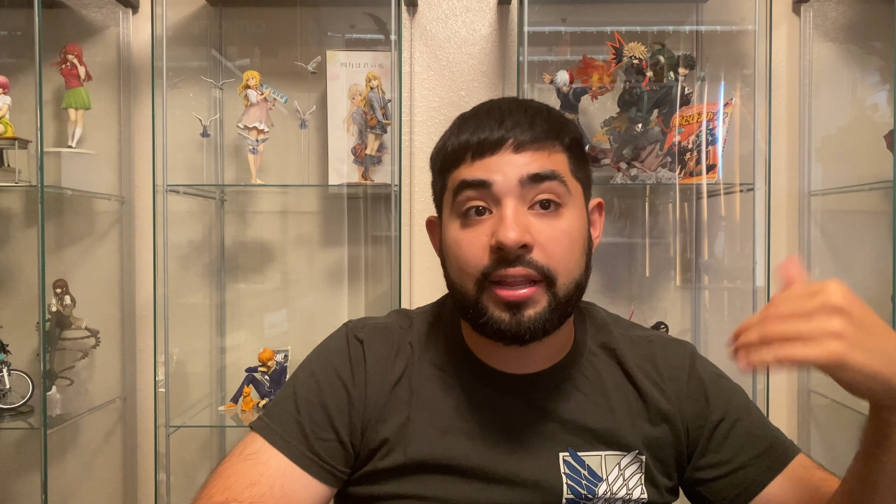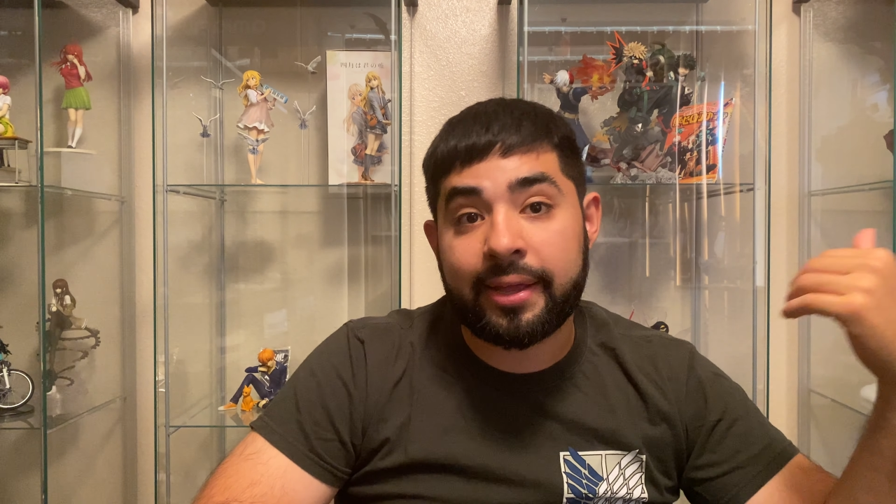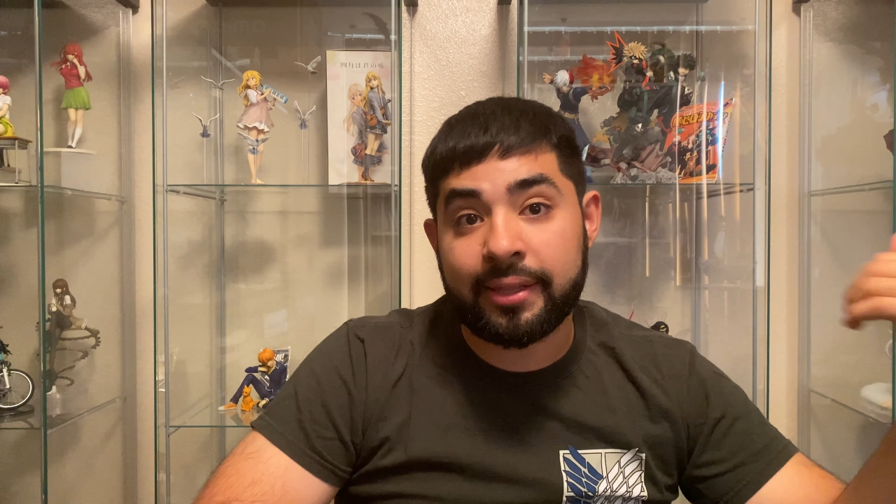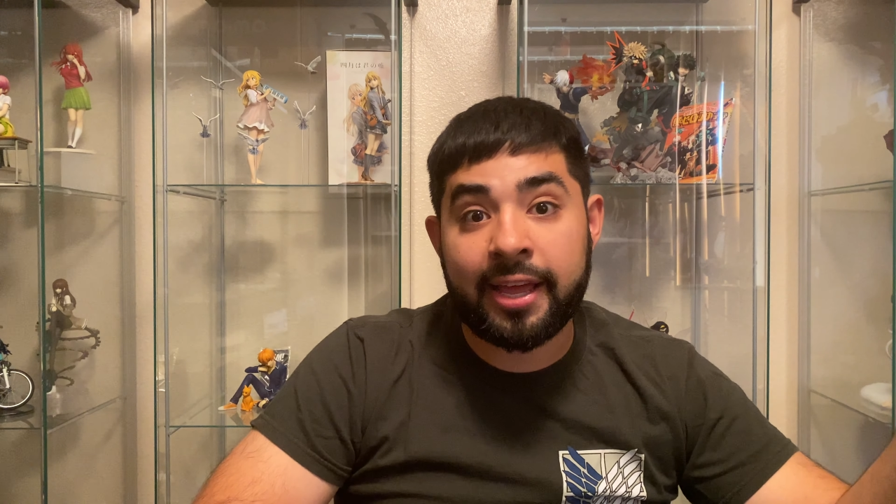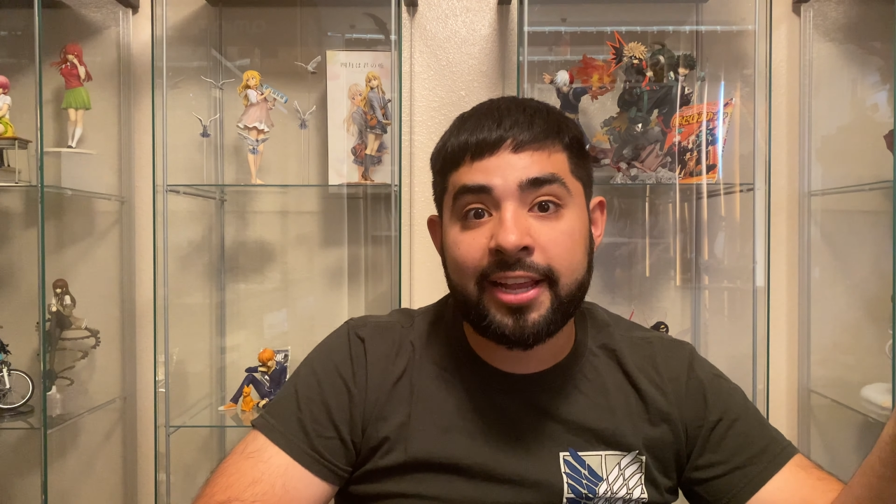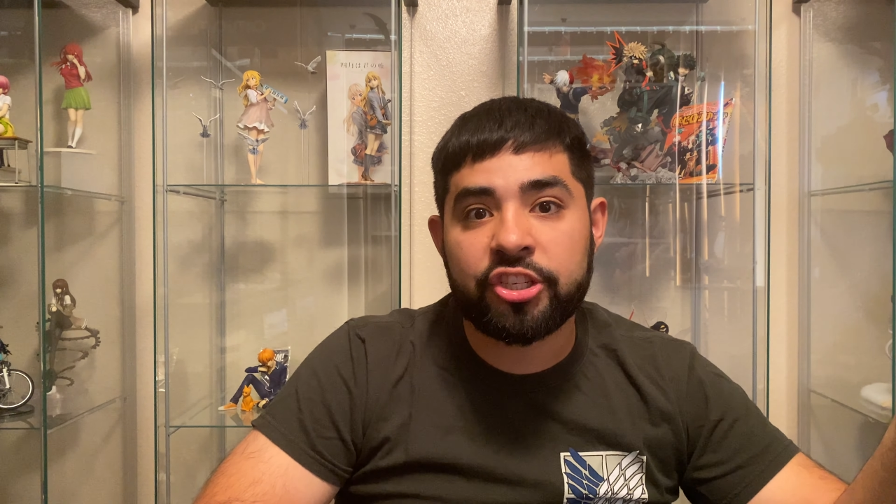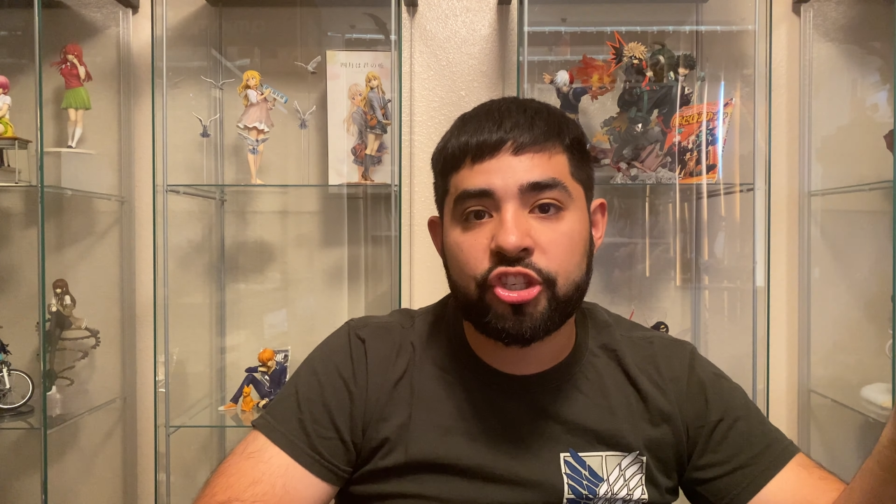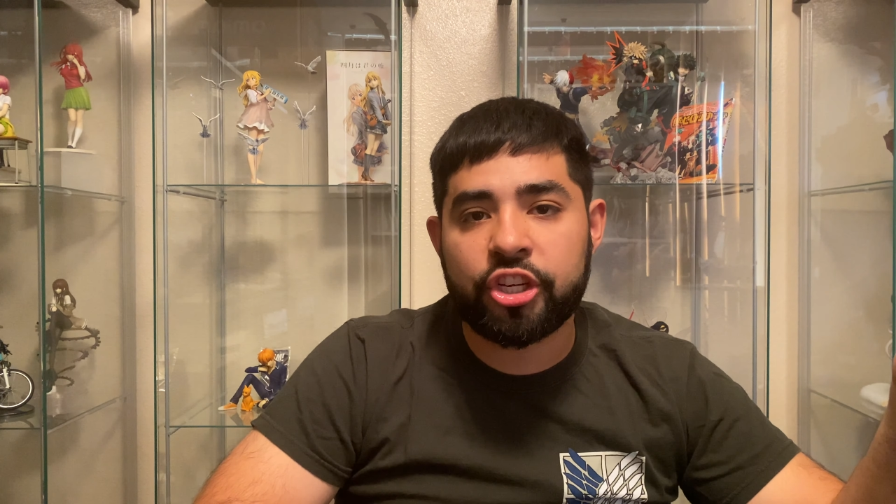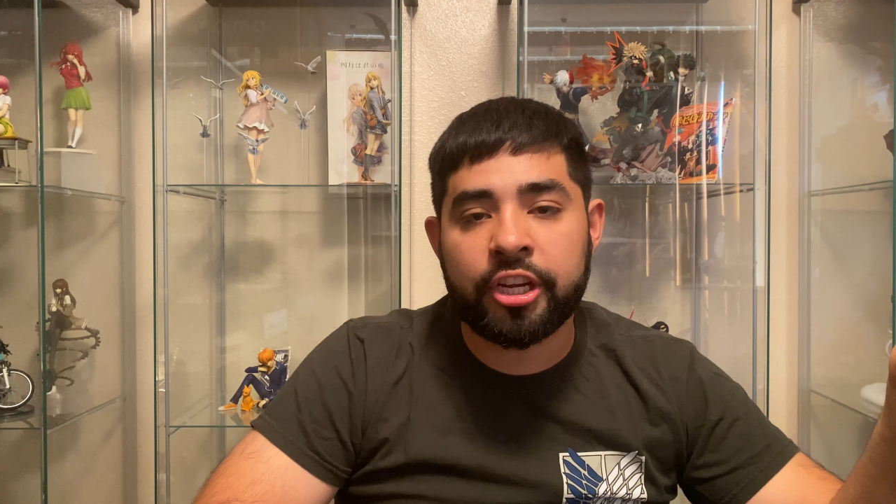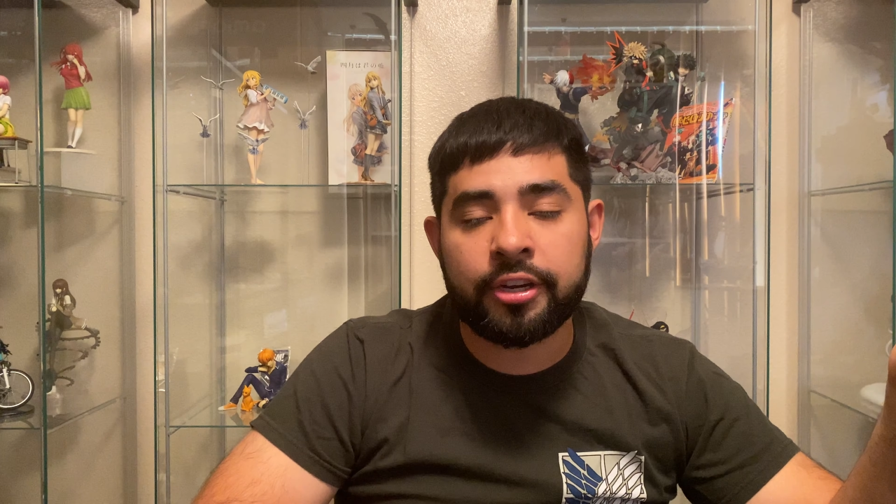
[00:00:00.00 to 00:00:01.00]
like
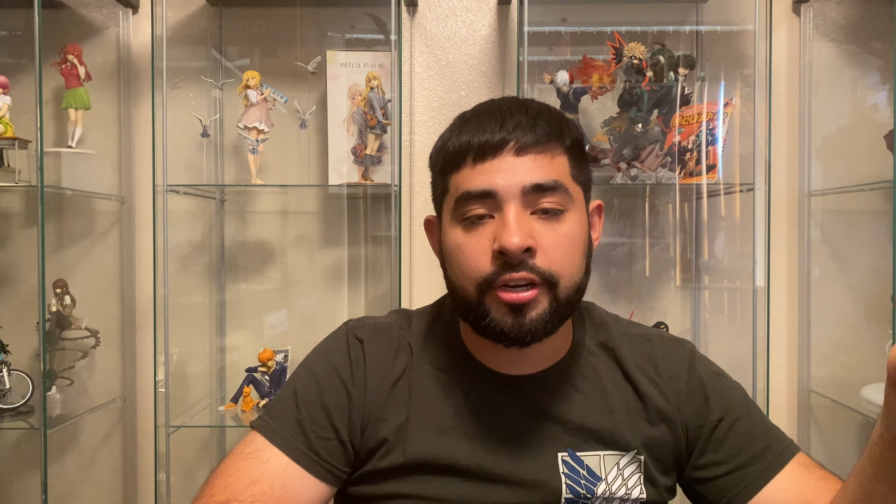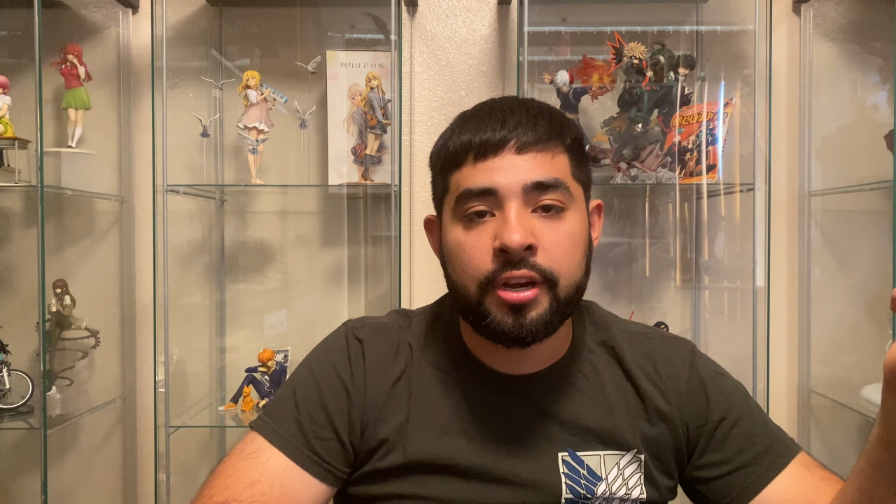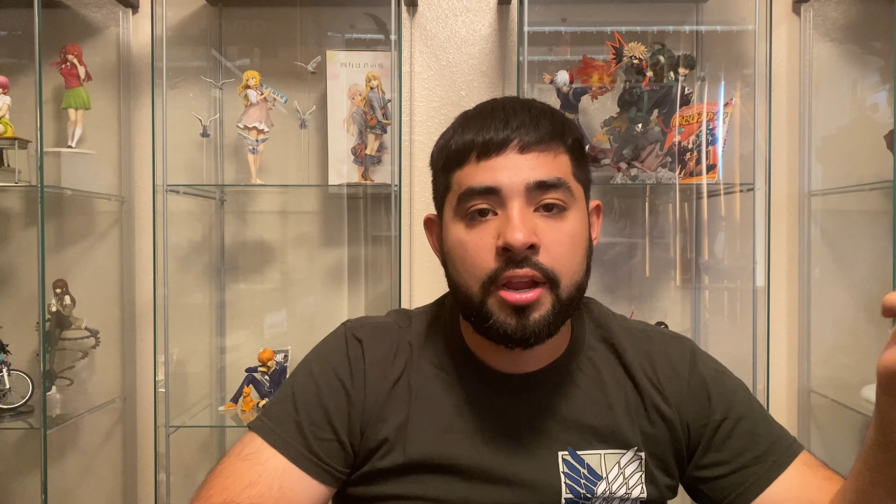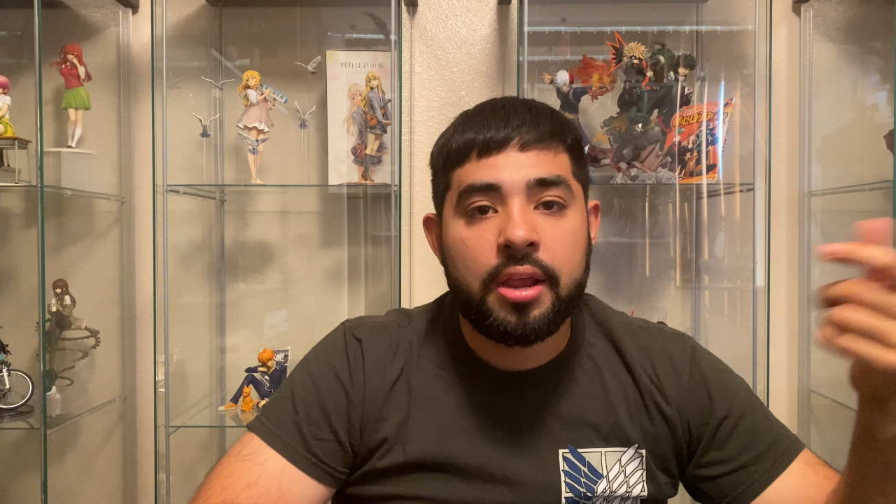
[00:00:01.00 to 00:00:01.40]
last year.